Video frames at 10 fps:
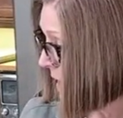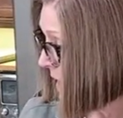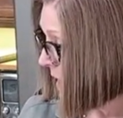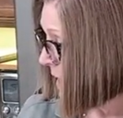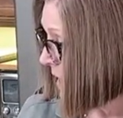Are
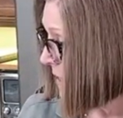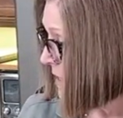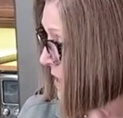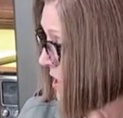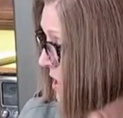you good?
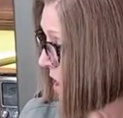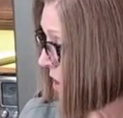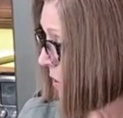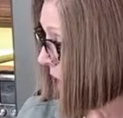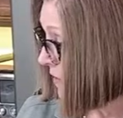
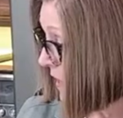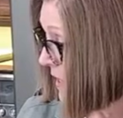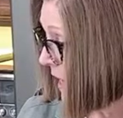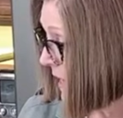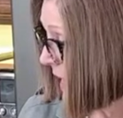So I
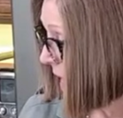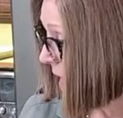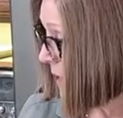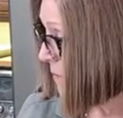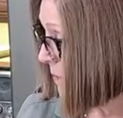think I
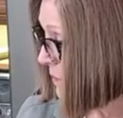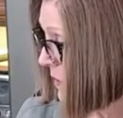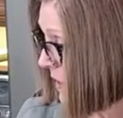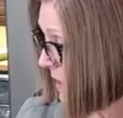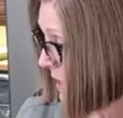am. You have your
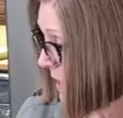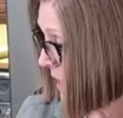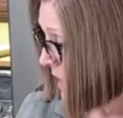tray there.